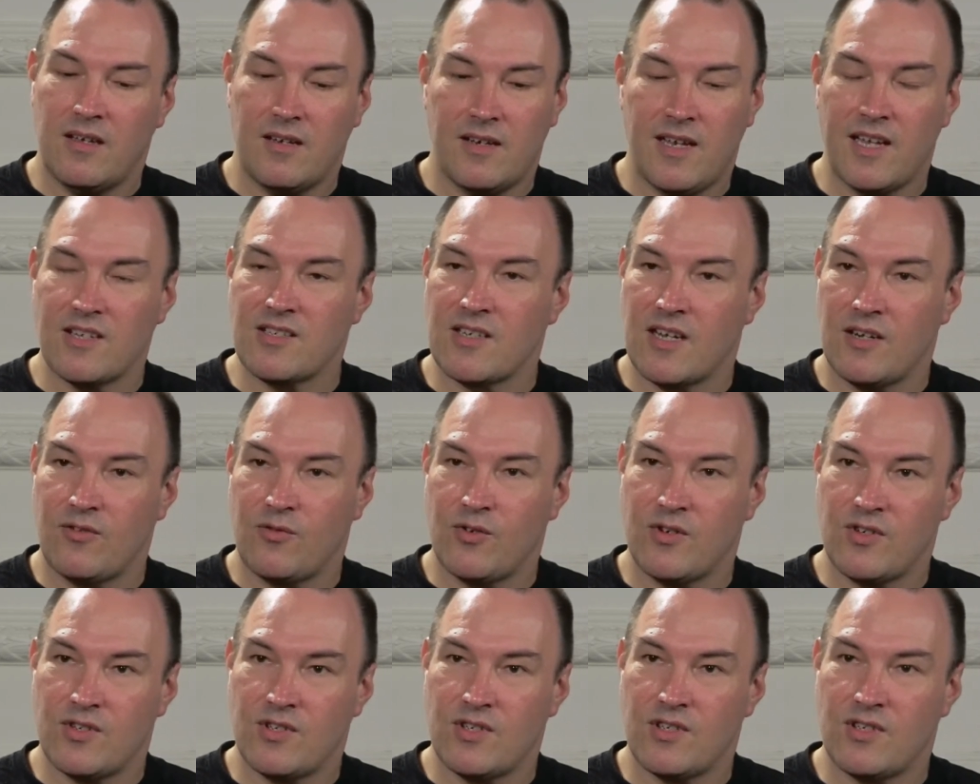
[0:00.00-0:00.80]
Let's say,
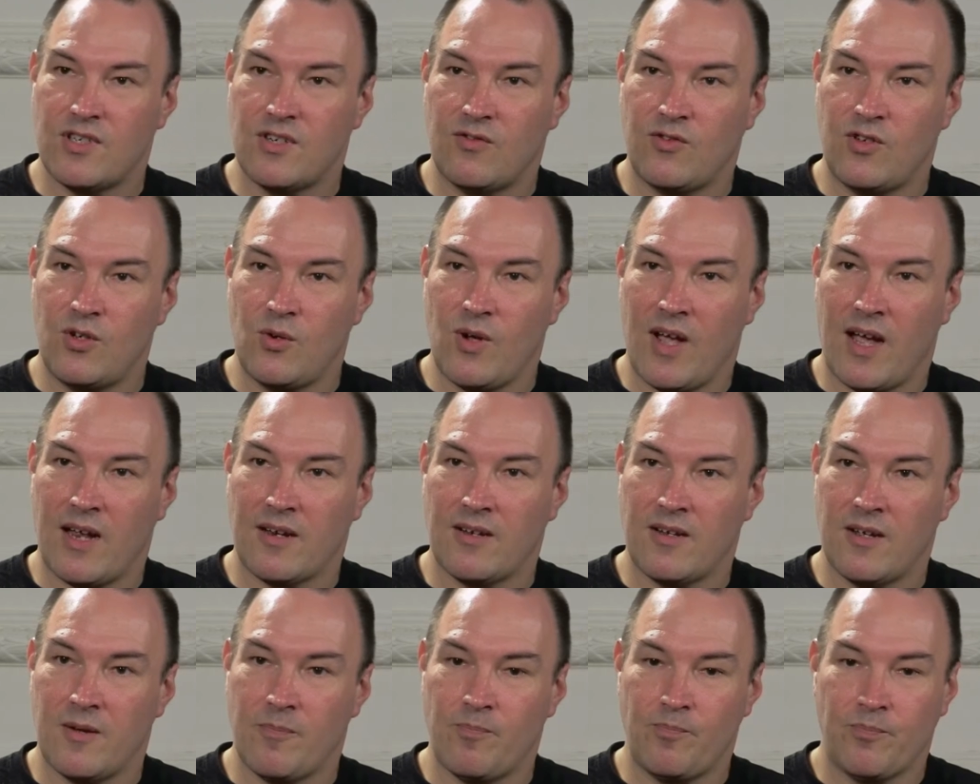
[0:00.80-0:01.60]
for instance, if you
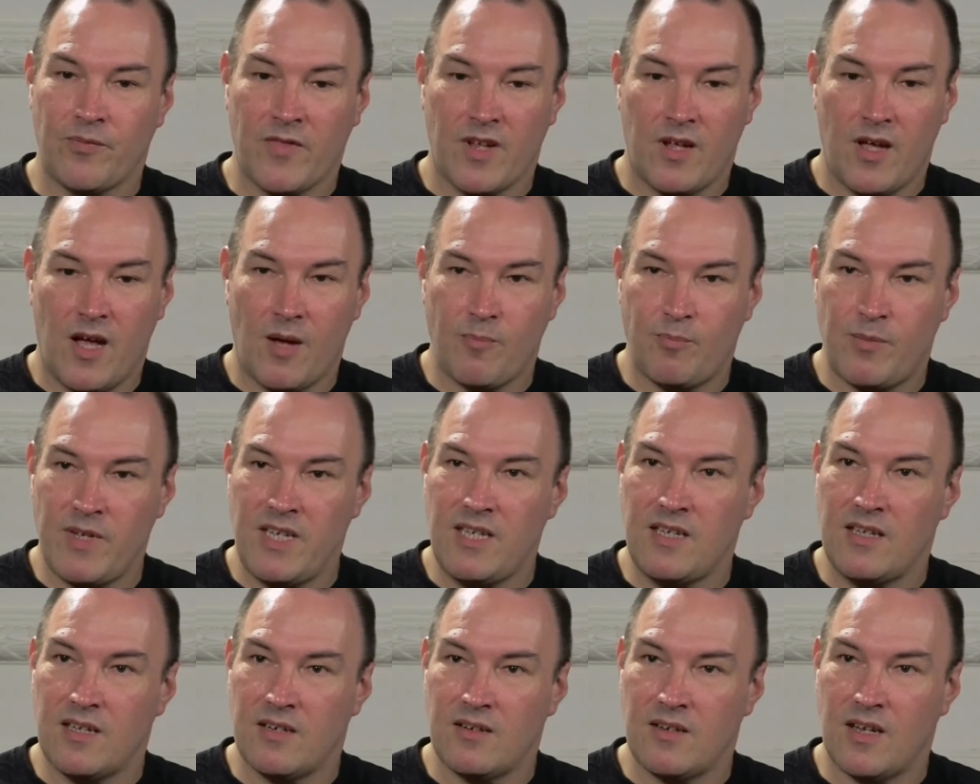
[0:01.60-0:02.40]
had a
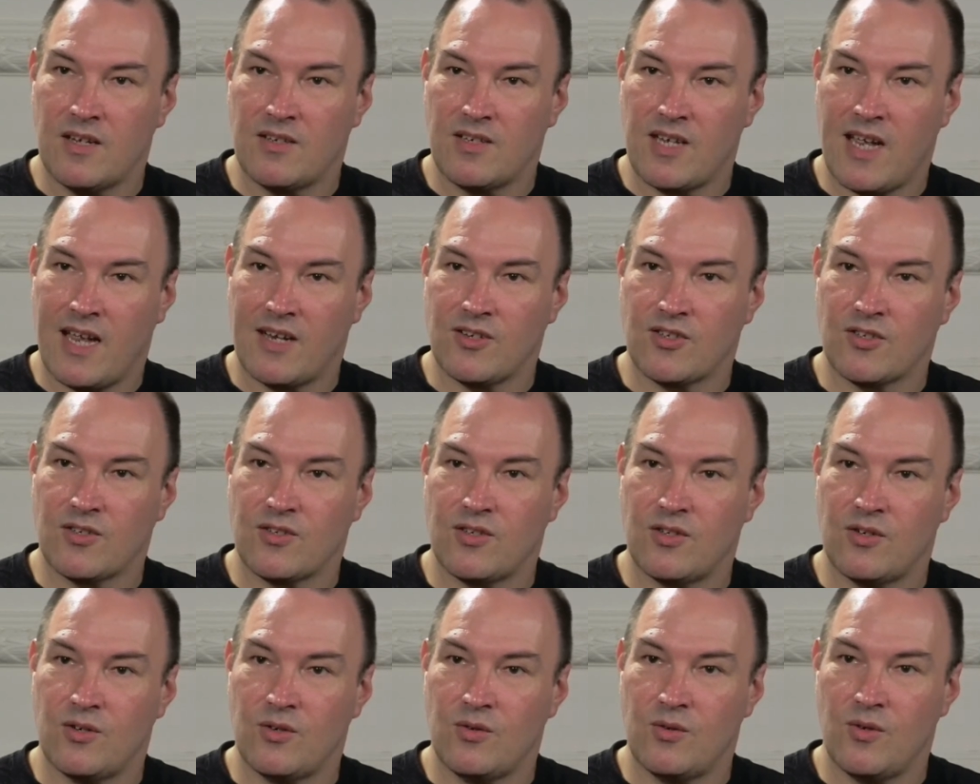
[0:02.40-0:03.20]
beacon attached
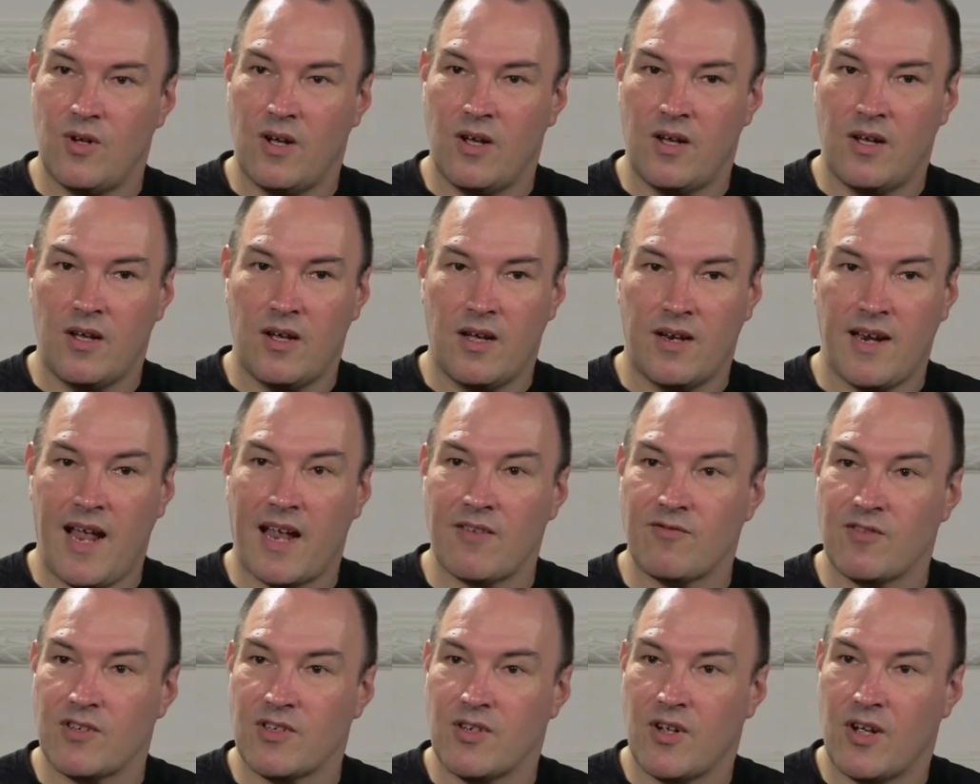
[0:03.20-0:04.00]
to an
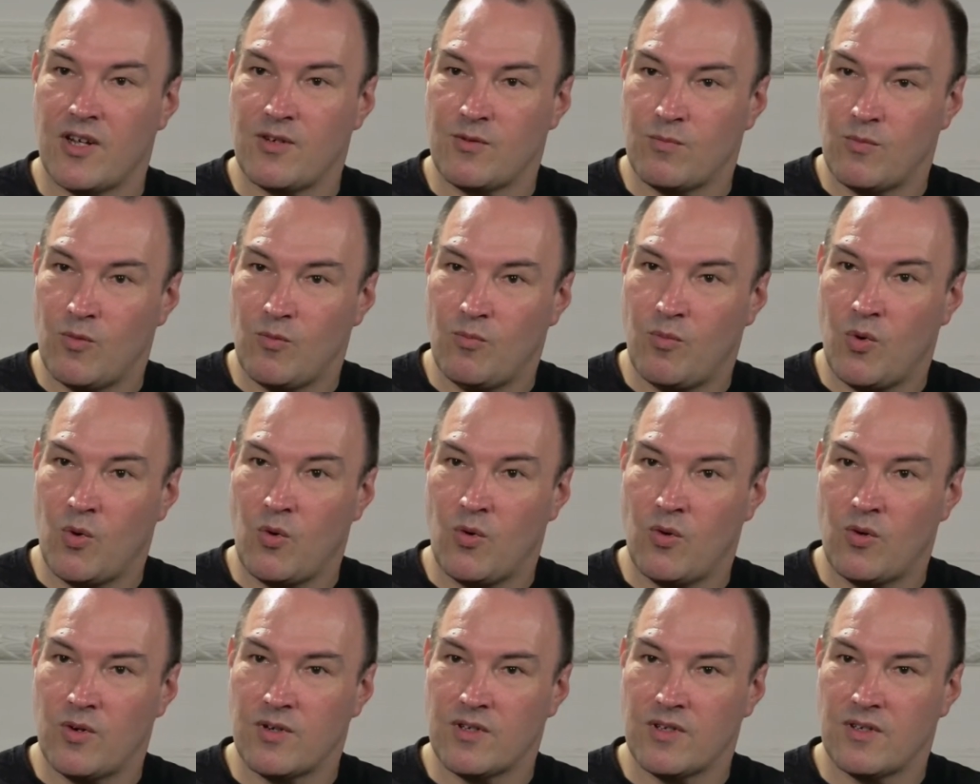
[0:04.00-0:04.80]
advertisement
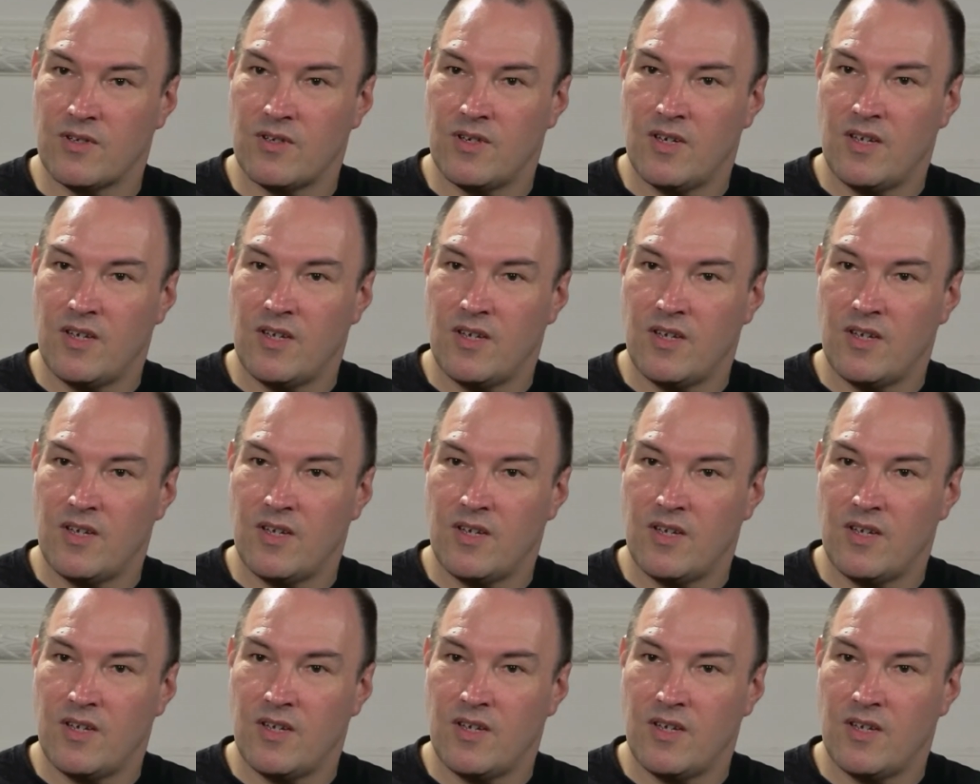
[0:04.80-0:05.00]
board,